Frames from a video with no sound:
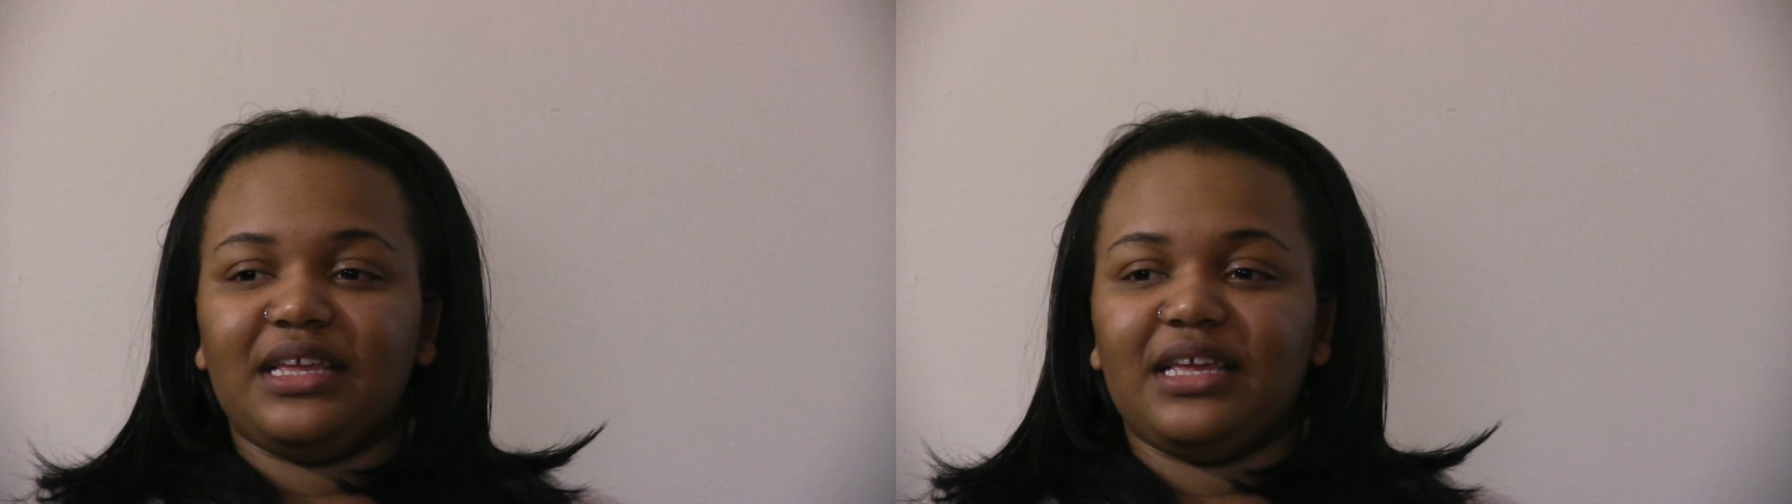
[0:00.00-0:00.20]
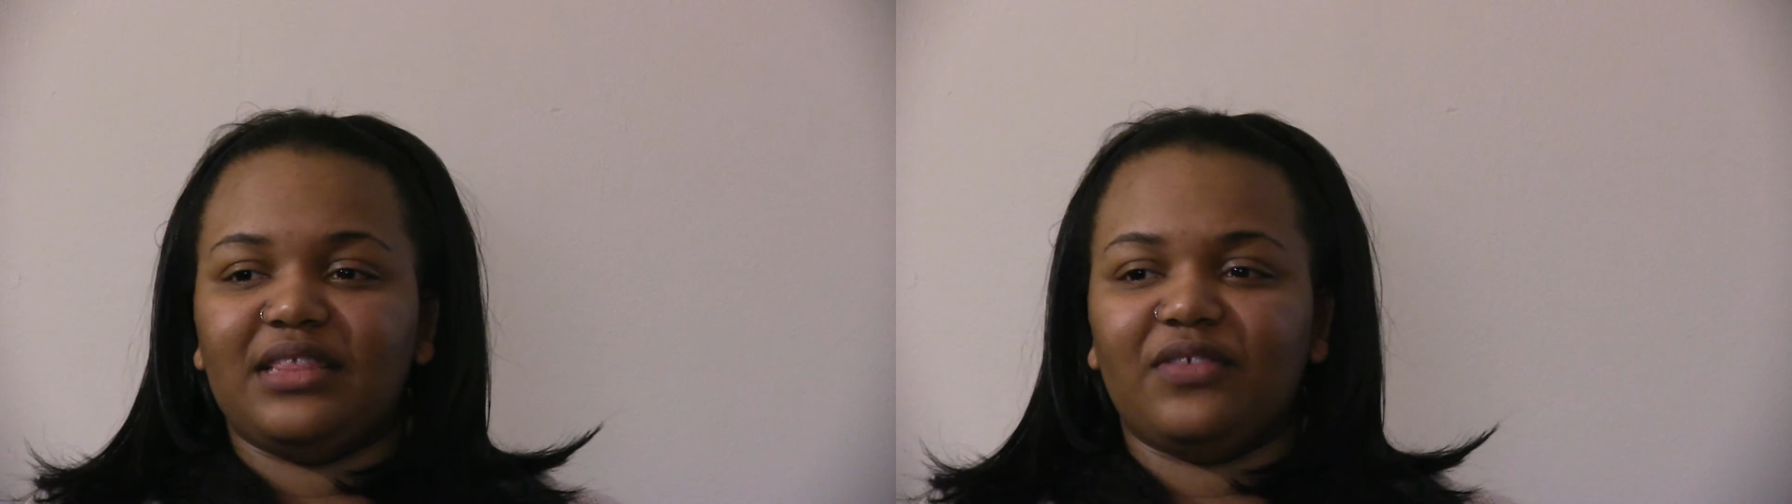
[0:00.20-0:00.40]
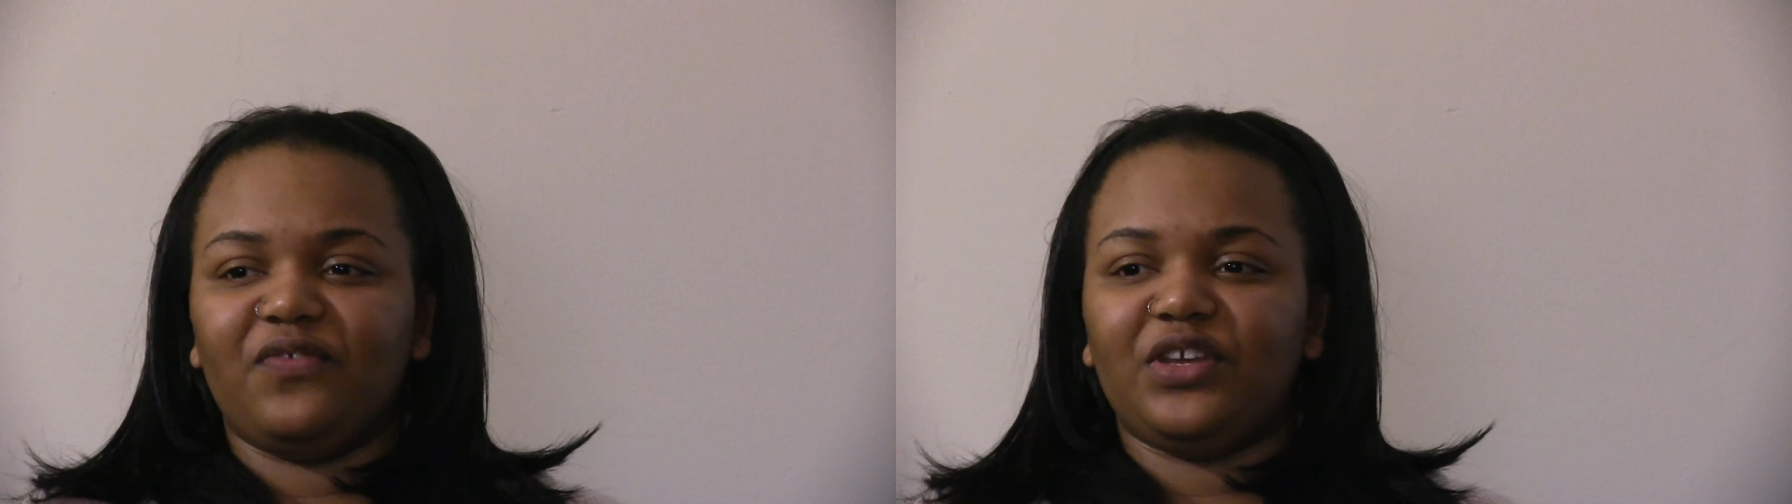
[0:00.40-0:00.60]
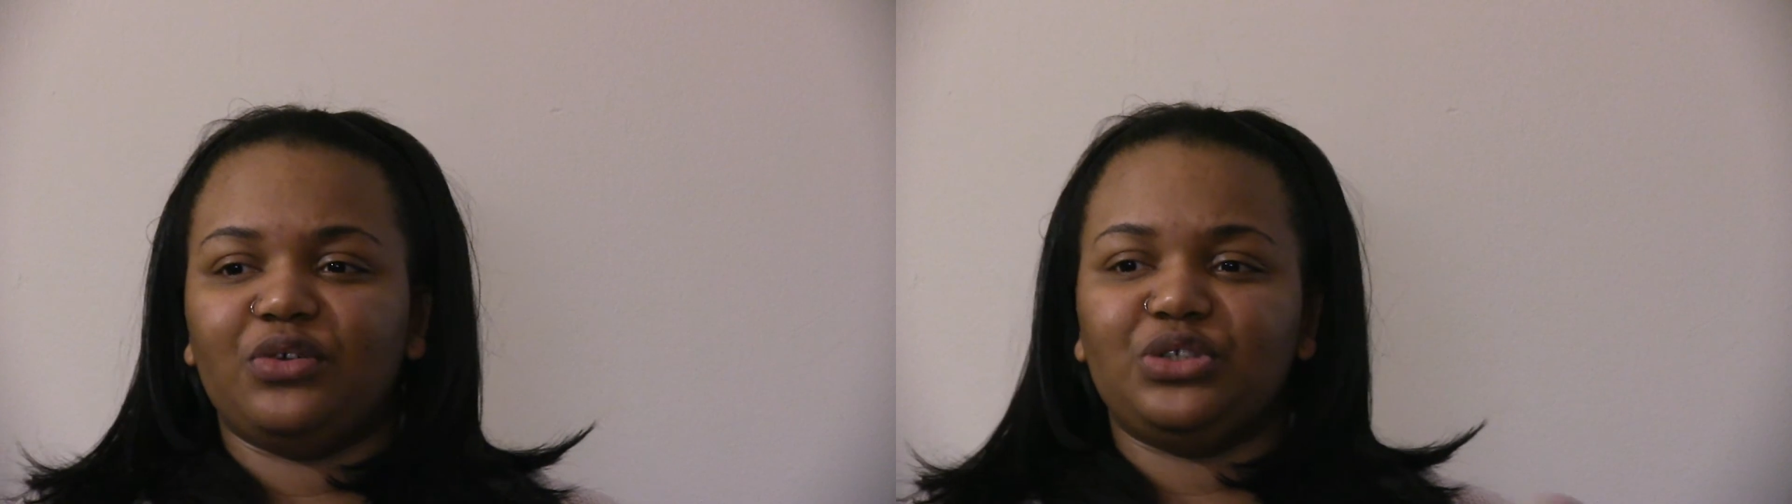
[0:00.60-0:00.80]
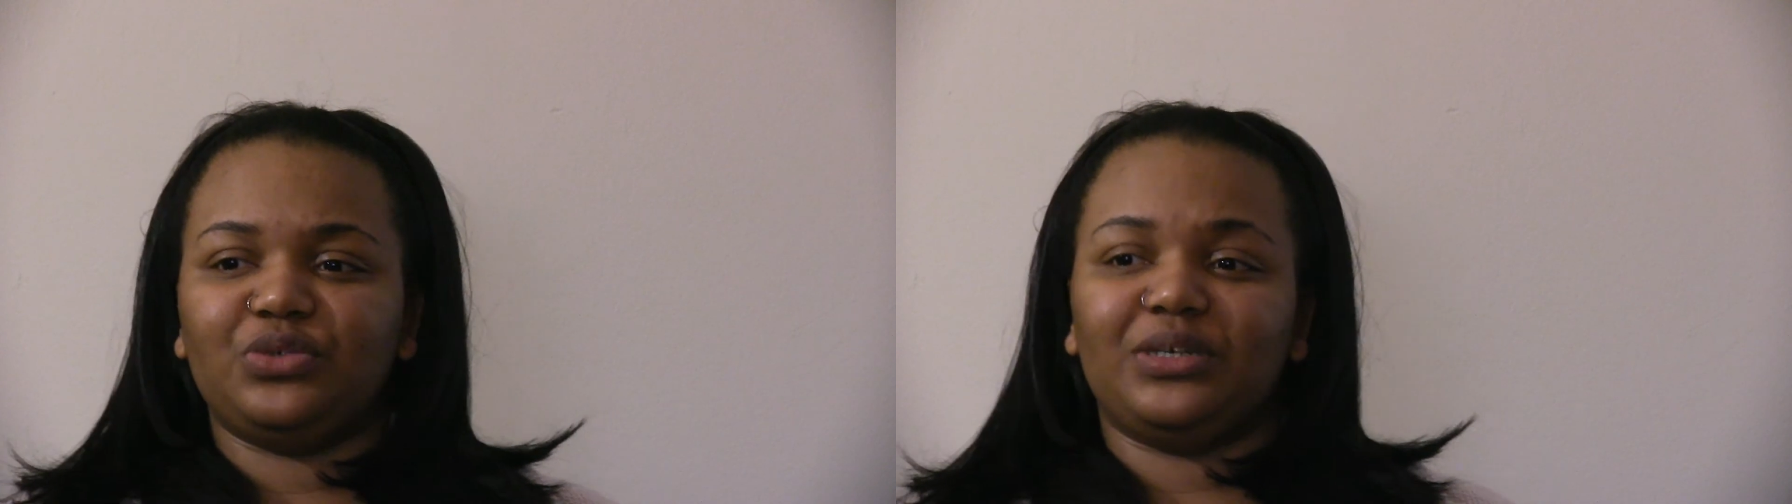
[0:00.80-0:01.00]
in the field
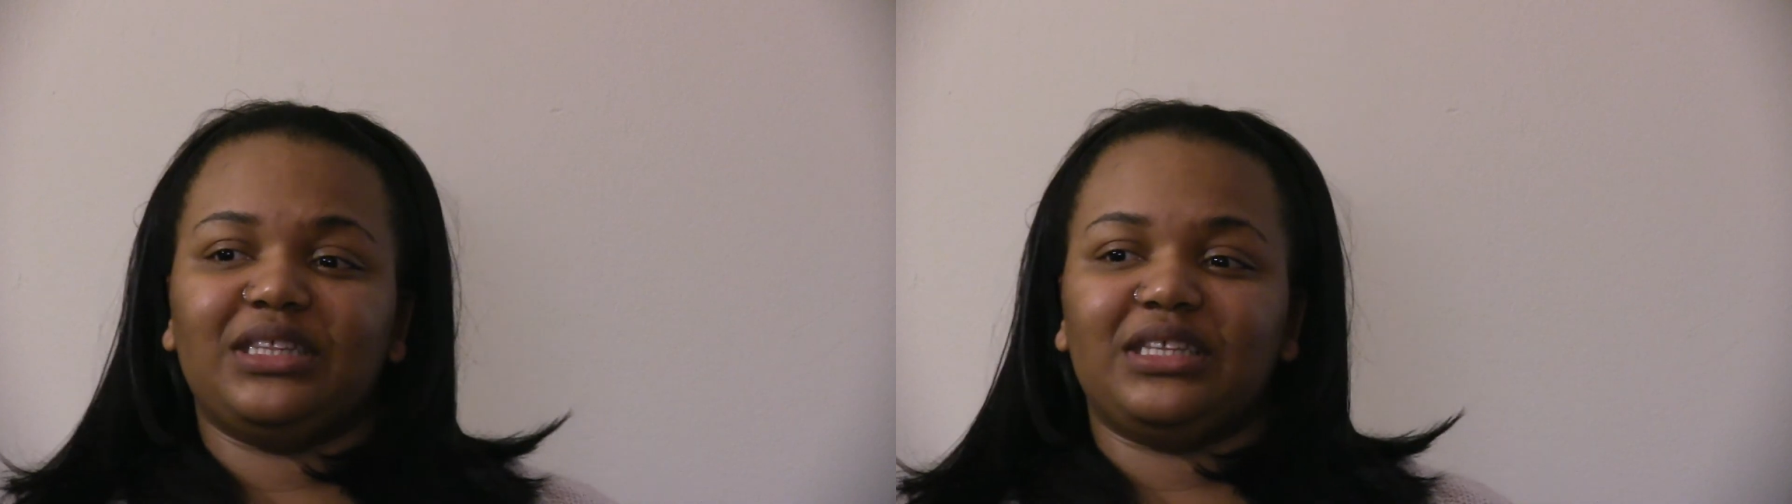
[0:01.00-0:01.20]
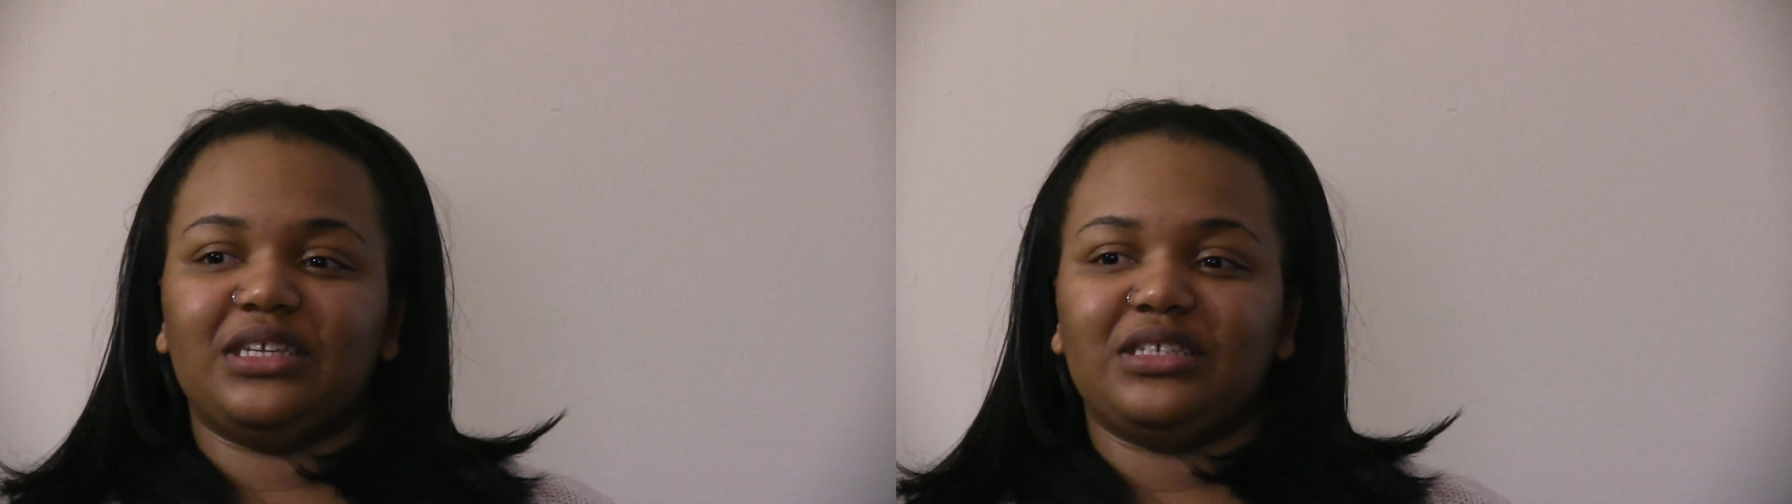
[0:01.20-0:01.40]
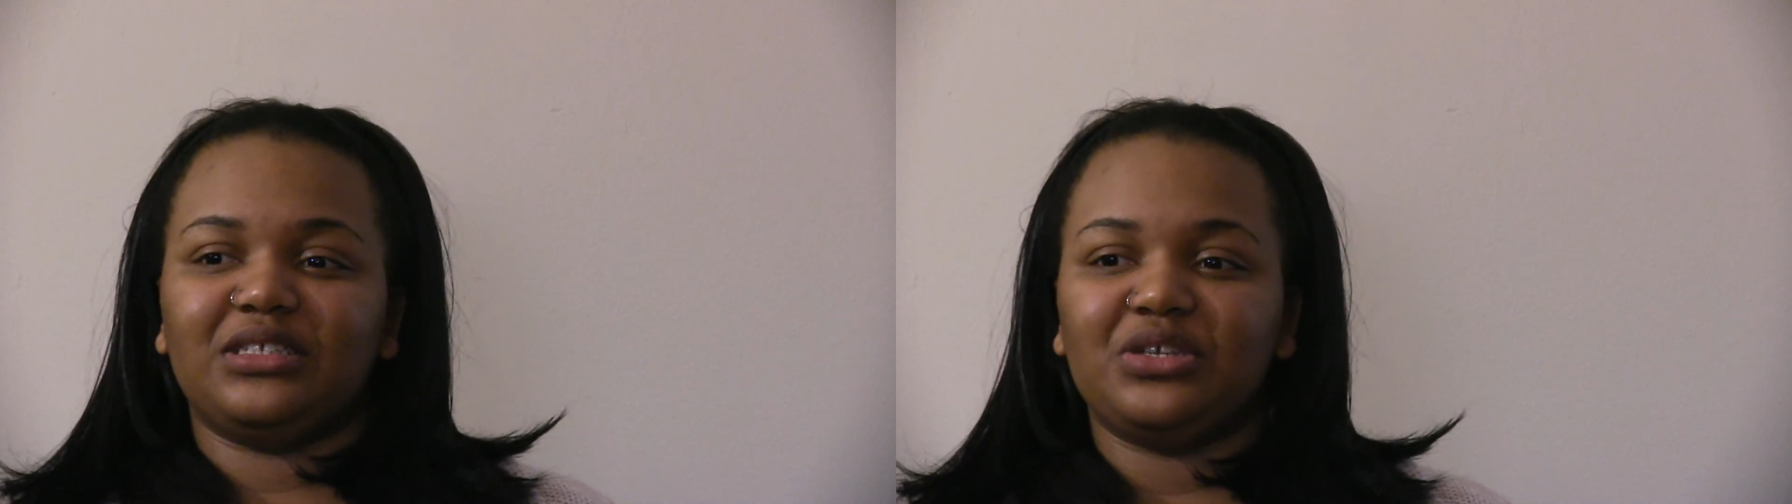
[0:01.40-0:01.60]
doing things.